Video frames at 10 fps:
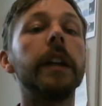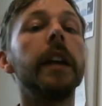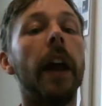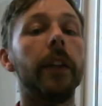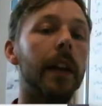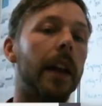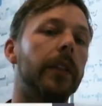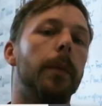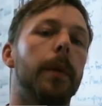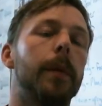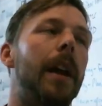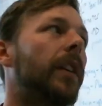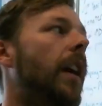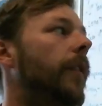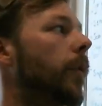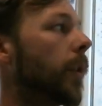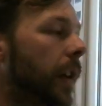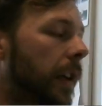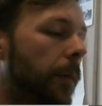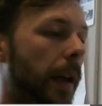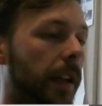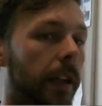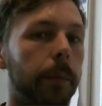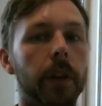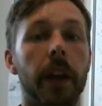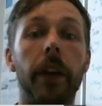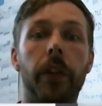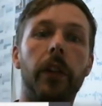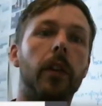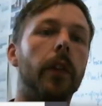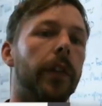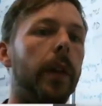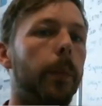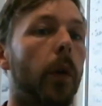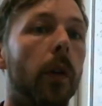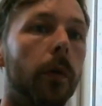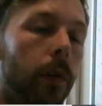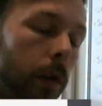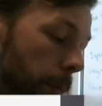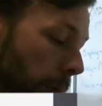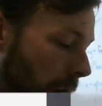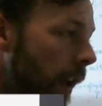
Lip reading: and the last topic we have to cover with the little man computer is this concept of loops.